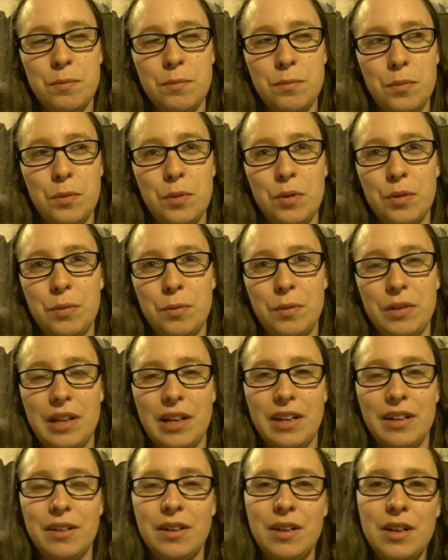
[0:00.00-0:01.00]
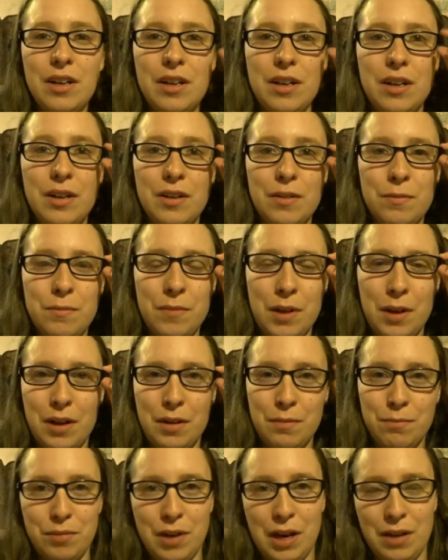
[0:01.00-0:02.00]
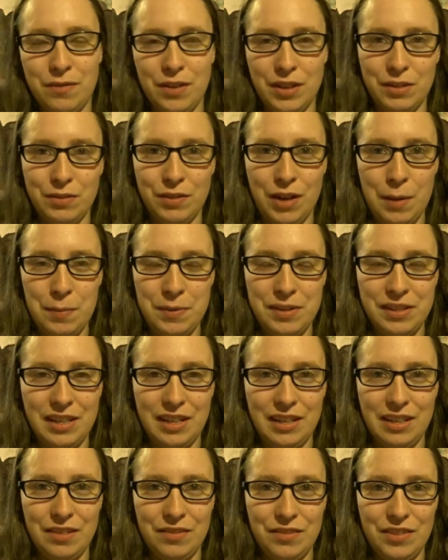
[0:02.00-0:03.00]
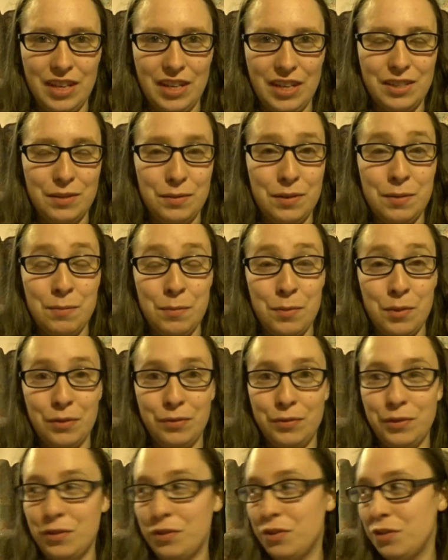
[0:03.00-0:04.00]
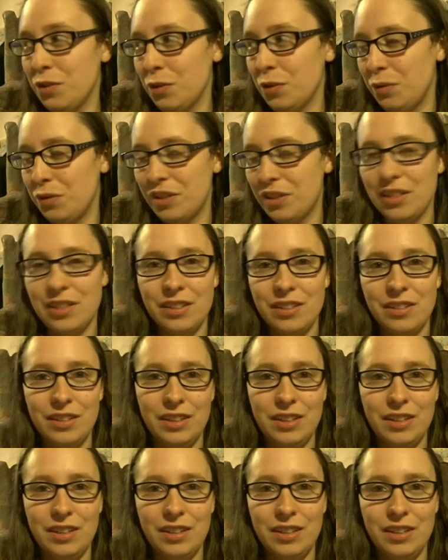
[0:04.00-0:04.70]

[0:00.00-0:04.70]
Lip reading: more where that Pride Festival happens again in Inverness. We need more food stalls.